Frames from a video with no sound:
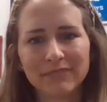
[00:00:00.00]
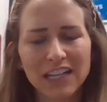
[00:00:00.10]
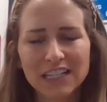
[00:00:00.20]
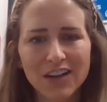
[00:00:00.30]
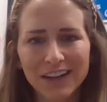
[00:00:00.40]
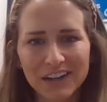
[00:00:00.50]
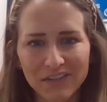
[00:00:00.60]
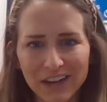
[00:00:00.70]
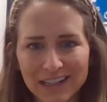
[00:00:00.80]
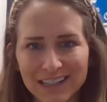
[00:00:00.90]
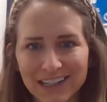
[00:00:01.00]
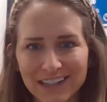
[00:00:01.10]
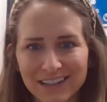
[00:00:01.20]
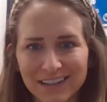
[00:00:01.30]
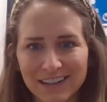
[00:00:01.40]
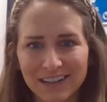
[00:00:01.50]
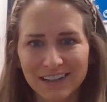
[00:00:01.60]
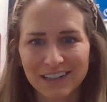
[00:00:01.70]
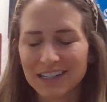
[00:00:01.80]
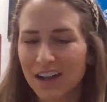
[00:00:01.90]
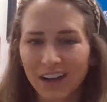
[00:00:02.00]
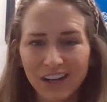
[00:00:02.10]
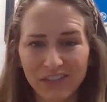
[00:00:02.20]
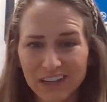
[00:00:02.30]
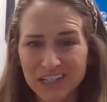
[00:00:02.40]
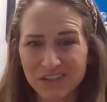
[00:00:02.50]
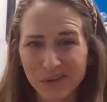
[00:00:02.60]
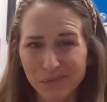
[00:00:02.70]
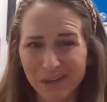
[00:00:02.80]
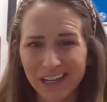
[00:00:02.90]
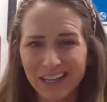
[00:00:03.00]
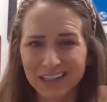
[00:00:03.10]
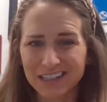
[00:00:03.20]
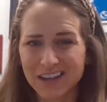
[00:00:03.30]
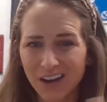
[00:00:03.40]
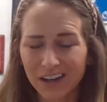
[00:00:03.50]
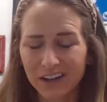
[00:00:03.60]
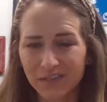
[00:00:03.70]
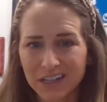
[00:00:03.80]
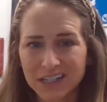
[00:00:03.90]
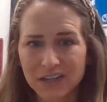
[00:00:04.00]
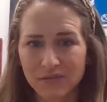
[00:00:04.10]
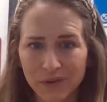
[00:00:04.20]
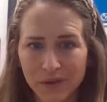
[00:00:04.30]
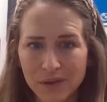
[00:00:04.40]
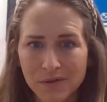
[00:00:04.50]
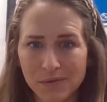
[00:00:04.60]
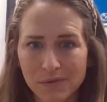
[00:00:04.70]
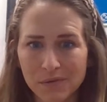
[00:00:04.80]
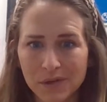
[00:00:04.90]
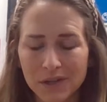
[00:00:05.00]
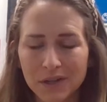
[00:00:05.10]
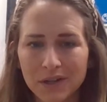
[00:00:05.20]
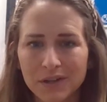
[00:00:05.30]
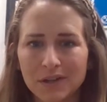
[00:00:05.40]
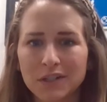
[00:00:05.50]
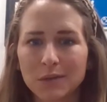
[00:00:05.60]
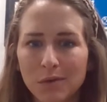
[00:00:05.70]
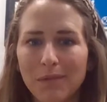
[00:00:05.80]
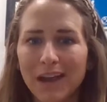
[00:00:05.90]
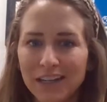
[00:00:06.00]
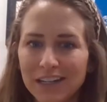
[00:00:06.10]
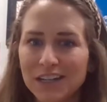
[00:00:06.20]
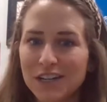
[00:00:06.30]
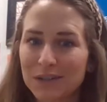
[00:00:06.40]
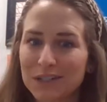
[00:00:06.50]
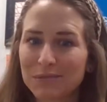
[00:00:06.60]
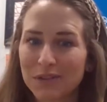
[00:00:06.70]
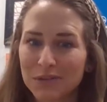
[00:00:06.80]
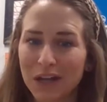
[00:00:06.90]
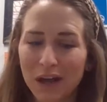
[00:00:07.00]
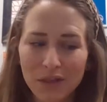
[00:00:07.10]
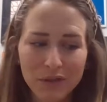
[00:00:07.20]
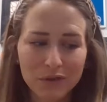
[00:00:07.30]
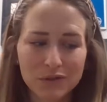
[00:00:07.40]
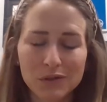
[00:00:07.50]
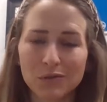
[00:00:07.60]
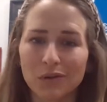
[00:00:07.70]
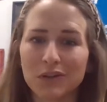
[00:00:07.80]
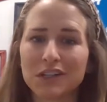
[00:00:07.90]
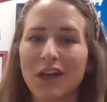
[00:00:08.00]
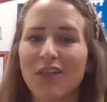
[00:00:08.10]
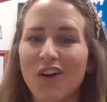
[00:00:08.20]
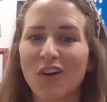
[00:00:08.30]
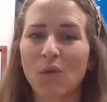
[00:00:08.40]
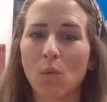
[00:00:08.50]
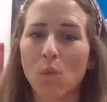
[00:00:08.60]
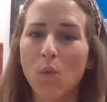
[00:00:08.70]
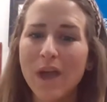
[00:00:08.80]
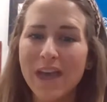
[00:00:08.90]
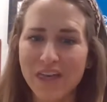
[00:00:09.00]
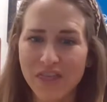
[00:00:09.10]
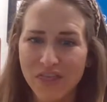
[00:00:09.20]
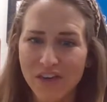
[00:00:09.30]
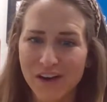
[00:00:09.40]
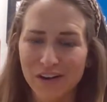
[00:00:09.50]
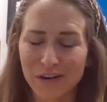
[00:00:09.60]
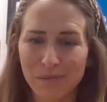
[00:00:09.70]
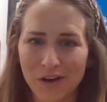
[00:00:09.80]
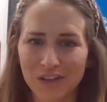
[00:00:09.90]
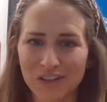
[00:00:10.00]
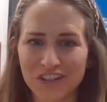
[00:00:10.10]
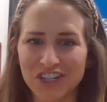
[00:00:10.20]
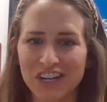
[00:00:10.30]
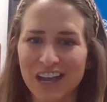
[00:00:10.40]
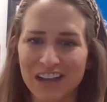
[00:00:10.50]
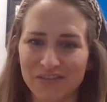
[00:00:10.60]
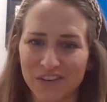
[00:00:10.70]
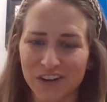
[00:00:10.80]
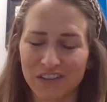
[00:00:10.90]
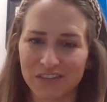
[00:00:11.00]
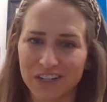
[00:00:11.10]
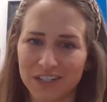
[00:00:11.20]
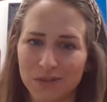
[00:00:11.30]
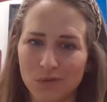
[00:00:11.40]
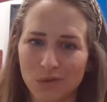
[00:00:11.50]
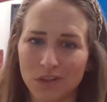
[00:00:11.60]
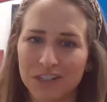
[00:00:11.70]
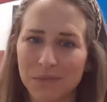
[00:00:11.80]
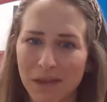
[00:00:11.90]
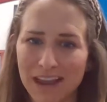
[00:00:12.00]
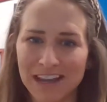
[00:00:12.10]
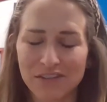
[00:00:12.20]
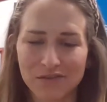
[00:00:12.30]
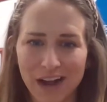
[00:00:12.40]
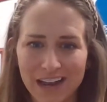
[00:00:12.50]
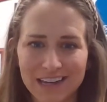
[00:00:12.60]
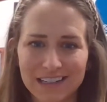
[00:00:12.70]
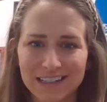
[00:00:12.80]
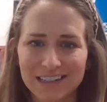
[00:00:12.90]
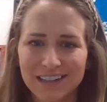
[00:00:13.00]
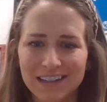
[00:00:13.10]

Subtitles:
that's not going to fix it. It's not going to fix it for me, and it's not going to fix it for you. So we might need to use some of those other tools along with our apology and forgiveness tool to make it right.